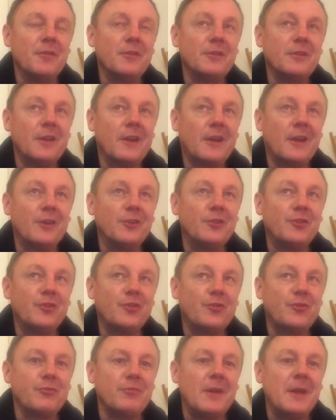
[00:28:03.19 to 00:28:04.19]
It's like a
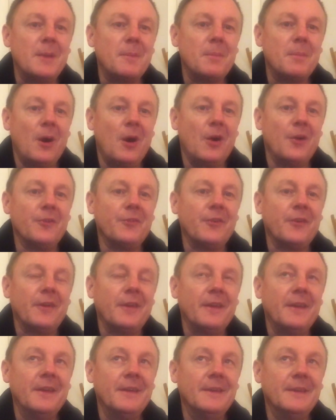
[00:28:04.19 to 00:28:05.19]
street
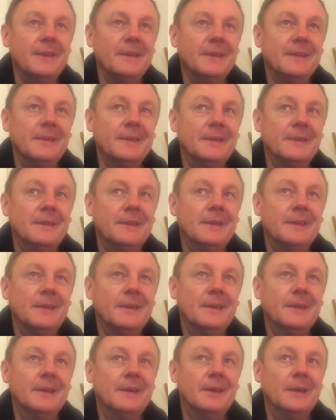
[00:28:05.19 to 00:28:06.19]
party,
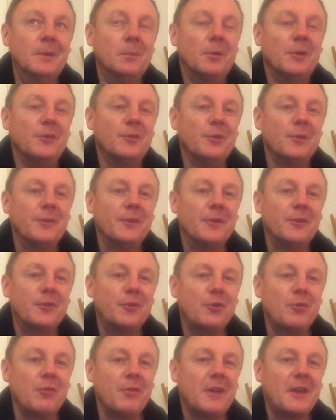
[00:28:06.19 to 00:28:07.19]
but it's on this
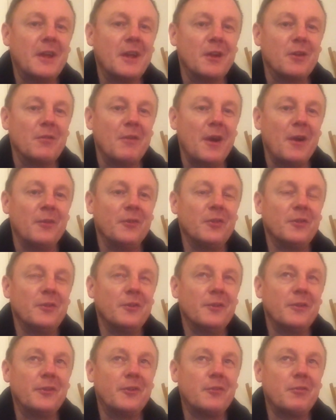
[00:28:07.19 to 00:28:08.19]
cricket ground,
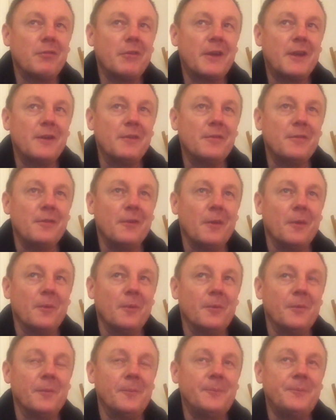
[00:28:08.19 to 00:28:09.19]
on this cricket field.